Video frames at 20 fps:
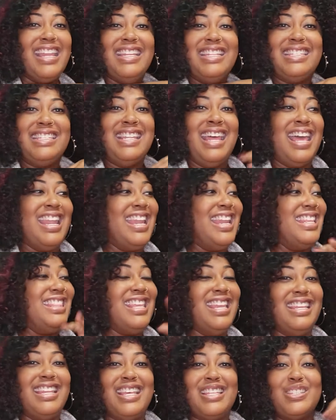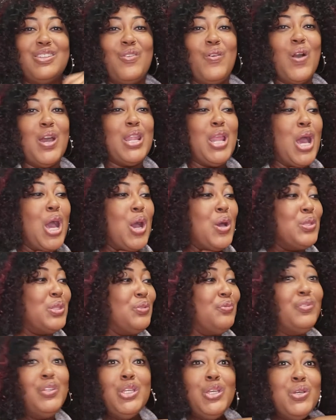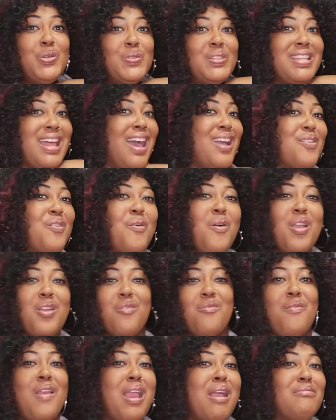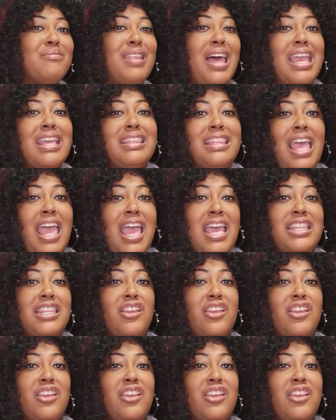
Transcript: It's not anything that's going on. The flu's not going around like that.